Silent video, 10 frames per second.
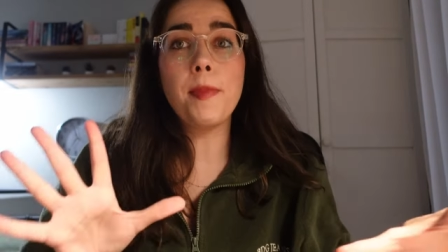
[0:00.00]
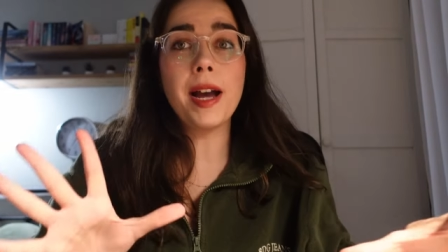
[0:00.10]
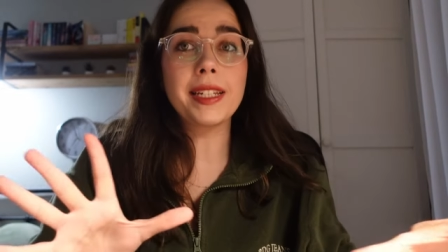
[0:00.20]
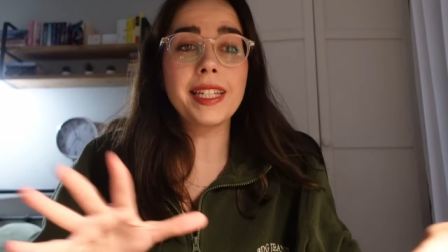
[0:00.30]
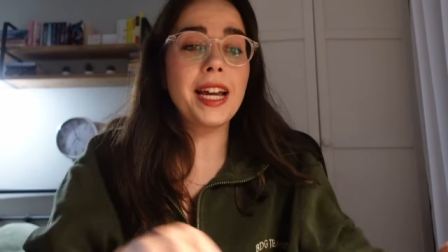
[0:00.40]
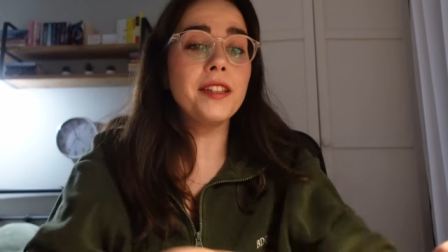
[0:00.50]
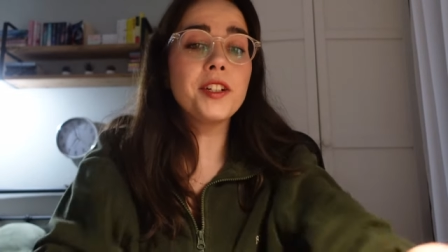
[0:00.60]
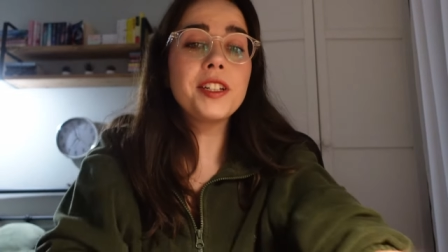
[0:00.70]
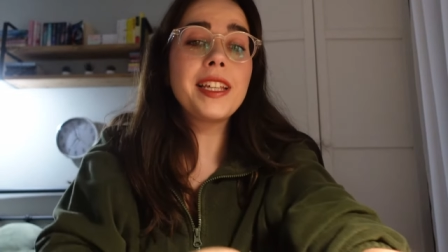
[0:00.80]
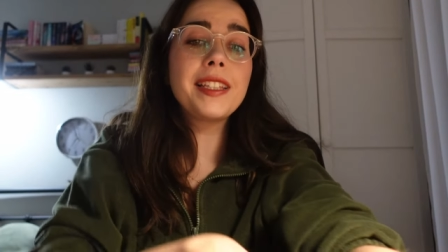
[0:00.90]
But
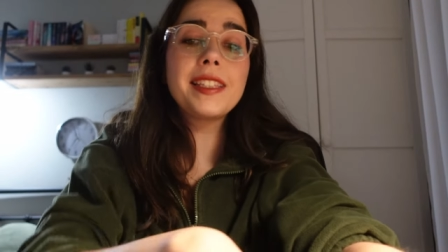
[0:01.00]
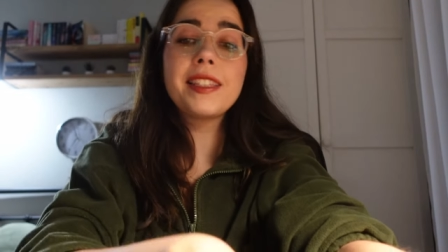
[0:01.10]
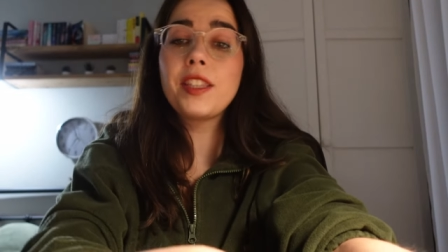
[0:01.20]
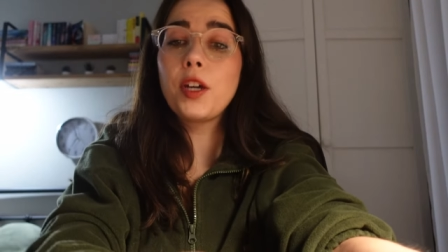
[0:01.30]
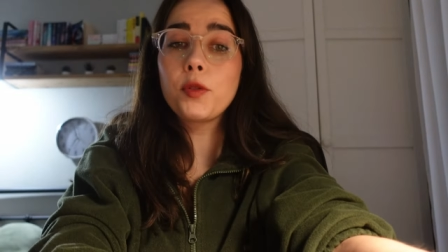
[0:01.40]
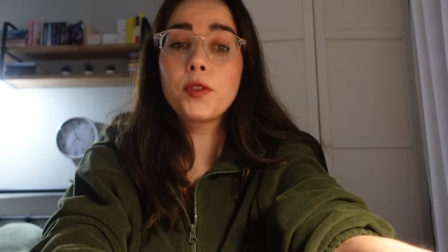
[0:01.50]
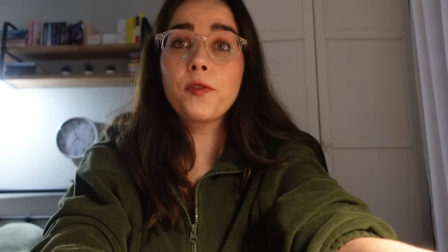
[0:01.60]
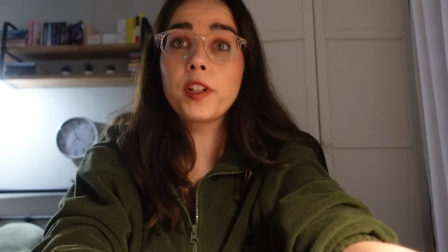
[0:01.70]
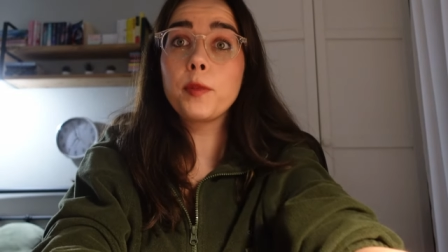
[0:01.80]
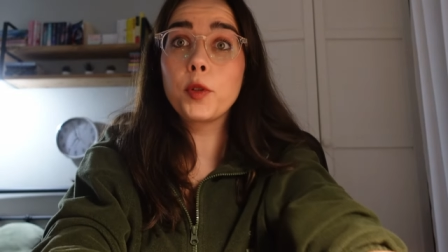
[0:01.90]
other than those
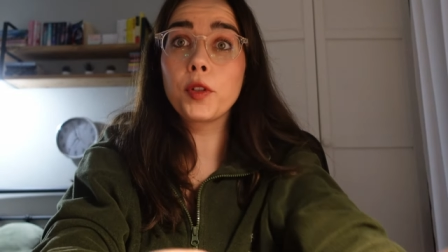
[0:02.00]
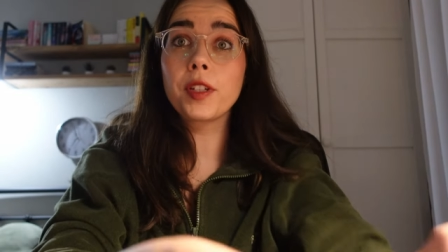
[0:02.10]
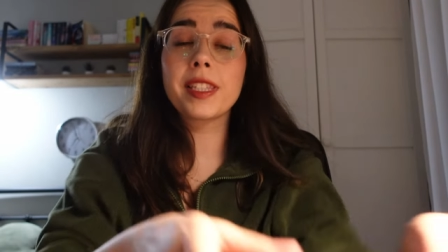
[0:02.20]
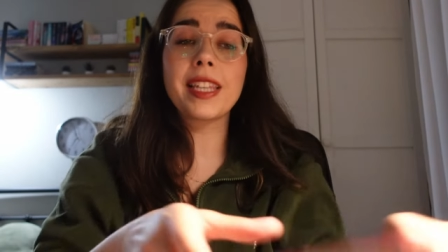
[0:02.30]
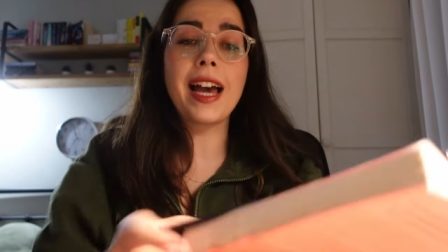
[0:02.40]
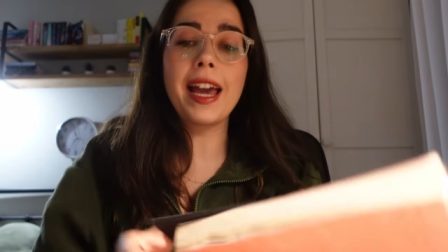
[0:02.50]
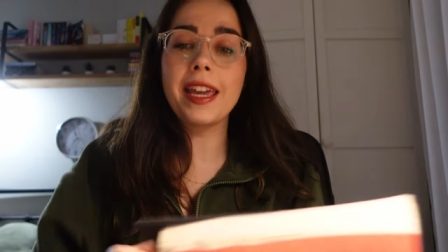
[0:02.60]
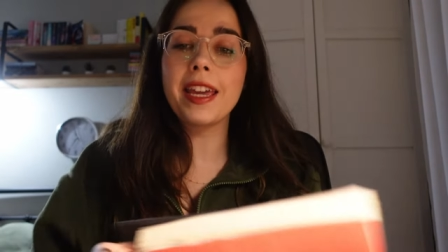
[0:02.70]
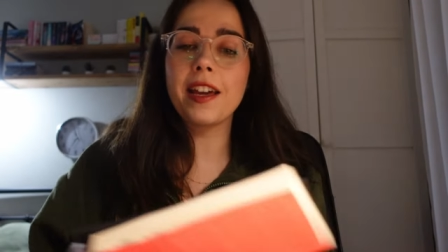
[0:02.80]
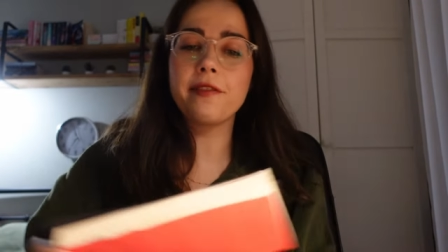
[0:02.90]
3 books,
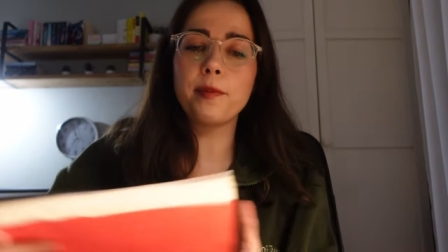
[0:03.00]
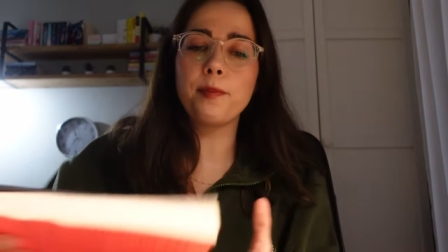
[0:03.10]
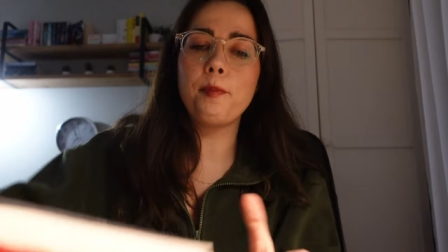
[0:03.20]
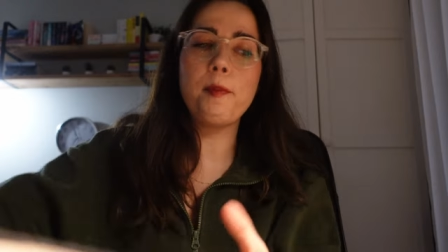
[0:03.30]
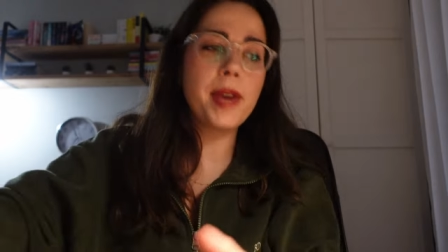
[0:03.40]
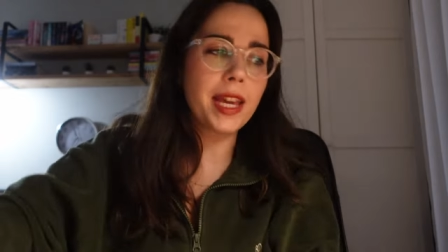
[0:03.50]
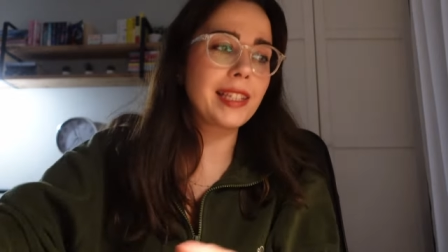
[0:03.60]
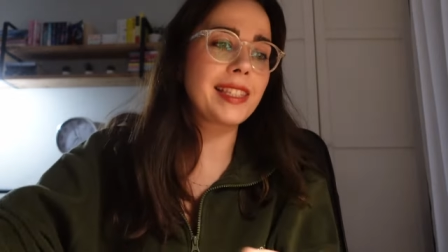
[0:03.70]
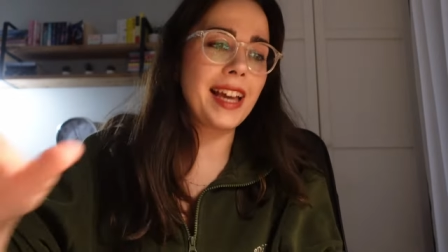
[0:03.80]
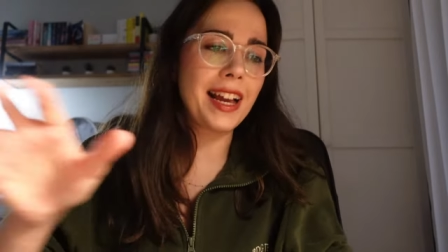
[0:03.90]
I have a big
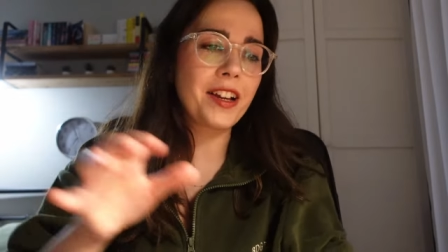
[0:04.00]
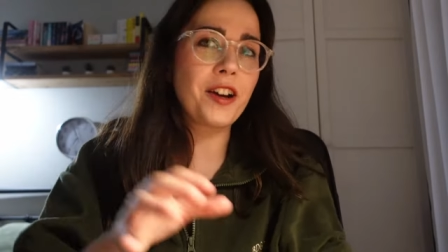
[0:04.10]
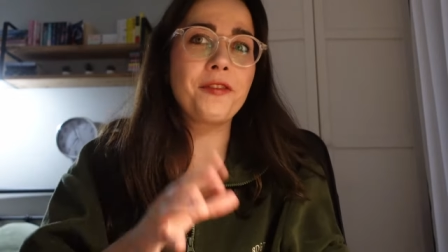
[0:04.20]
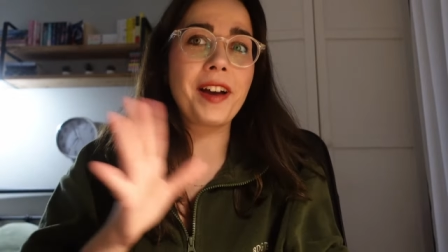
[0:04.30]
stack of